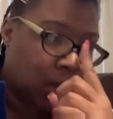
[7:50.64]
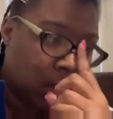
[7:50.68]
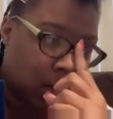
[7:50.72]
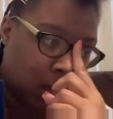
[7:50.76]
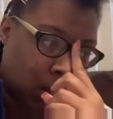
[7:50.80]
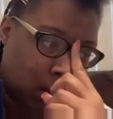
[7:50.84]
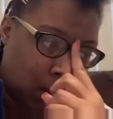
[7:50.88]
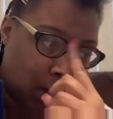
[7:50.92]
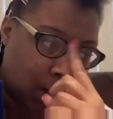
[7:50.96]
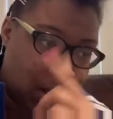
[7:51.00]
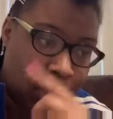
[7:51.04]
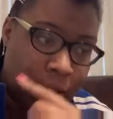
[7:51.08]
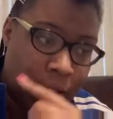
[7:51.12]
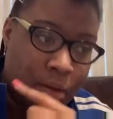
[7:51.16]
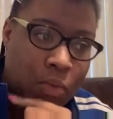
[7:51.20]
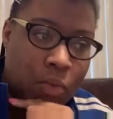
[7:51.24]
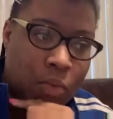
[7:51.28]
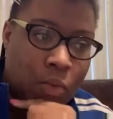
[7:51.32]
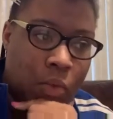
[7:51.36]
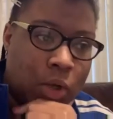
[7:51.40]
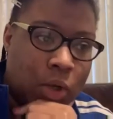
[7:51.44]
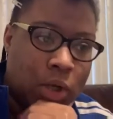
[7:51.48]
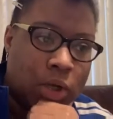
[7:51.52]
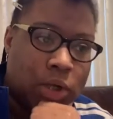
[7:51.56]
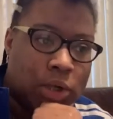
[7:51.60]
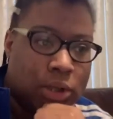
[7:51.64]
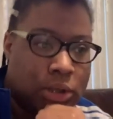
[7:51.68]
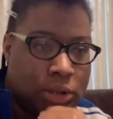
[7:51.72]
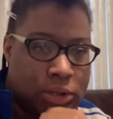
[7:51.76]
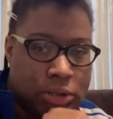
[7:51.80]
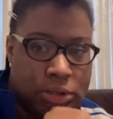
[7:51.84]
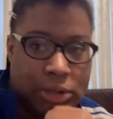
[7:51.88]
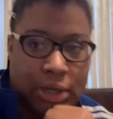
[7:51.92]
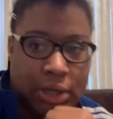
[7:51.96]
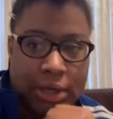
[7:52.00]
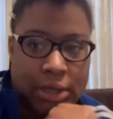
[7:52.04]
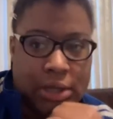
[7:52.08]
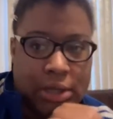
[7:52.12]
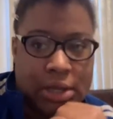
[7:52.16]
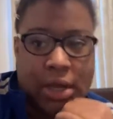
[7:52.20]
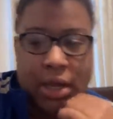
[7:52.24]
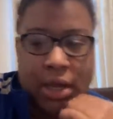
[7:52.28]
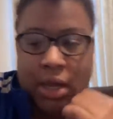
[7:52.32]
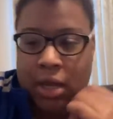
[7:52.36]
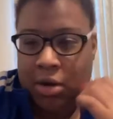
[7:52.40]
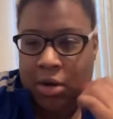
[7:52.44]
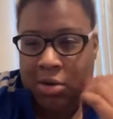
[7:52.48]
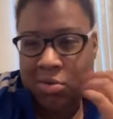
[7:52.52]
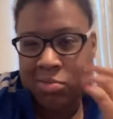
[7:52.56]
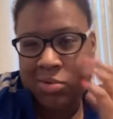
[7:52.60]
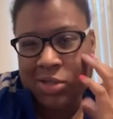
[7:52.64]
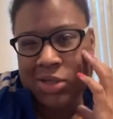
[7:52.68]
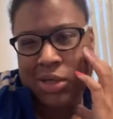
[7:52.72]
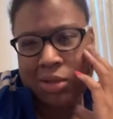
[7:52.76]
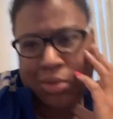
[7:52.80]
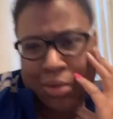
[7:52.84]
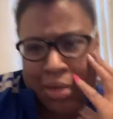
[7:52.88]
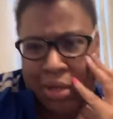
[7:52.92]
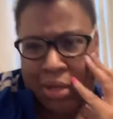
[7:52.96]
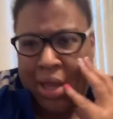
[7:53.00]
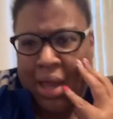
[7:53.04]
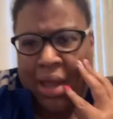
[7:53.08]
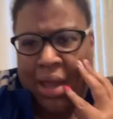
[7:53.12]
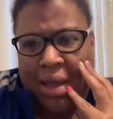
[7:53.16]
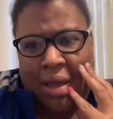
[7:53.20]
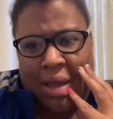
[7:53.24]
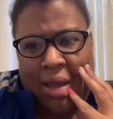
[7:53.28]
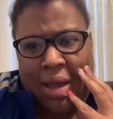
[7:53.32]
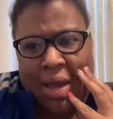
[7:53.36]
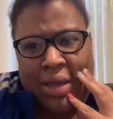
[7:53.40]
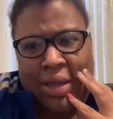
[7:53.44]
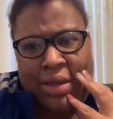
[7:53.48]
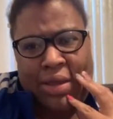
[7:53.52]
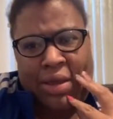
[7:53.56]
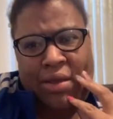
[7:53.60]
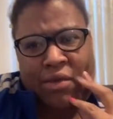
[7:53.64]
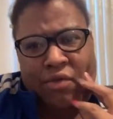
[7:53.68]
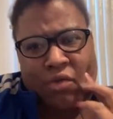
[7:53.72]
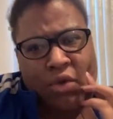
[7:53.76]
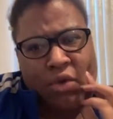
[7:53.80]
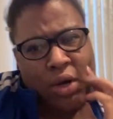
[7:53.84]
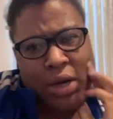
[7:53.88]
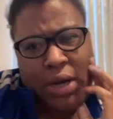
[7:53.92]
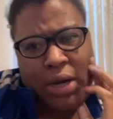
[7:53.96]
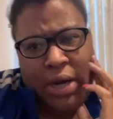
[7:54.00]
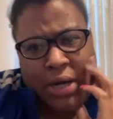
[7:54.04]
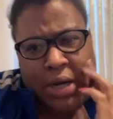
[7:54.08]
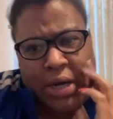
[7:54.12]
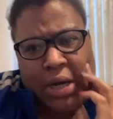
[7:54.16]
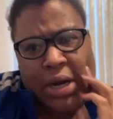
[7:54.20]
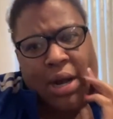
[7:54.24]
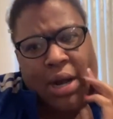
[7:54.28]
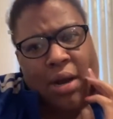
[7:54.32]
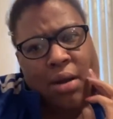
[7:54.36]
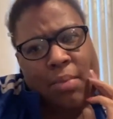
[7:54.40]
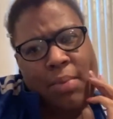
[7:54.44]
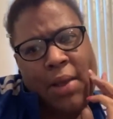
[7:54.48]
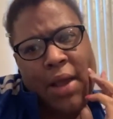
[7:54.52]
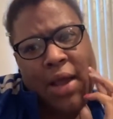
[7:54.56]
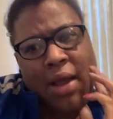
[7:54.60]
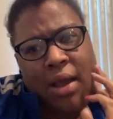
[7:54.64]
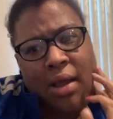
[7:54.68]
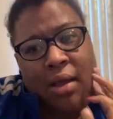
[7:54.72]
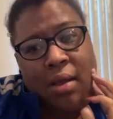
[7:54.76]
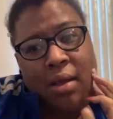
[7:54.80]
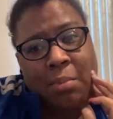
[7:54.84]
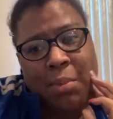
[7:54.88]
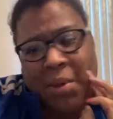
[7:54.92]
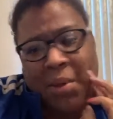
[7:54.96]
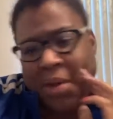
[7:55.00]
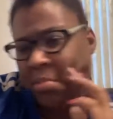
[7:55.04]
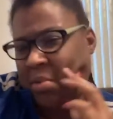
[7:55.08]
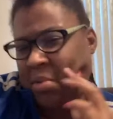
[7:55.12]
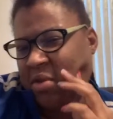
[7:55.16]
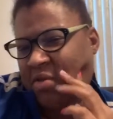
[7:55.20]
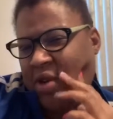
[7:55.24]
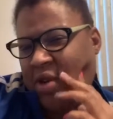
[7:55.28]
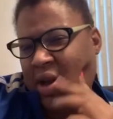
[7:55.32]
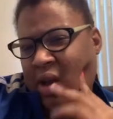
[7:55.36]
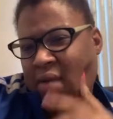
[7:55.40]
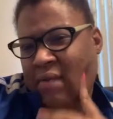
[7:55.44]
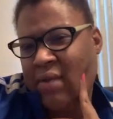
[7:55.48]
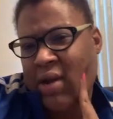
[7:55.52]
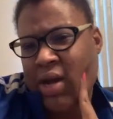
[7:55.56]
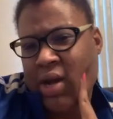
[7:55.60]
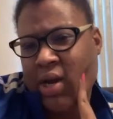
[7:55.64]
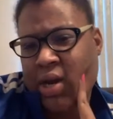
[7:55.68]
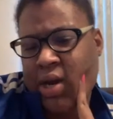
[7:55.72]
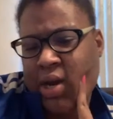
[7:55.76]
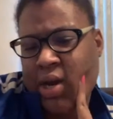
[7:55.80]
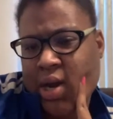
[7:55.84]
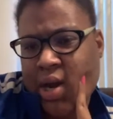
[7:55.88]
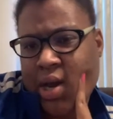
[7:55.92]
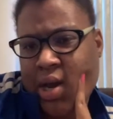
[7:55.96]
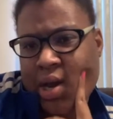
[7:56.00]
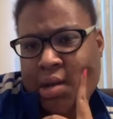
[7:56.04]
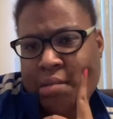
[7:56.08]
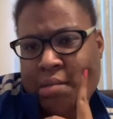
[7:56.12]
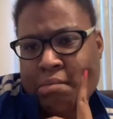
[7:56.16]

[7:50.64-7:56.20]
it was like, the hair was only like, I think $4.99 a pack, maybe $5.99.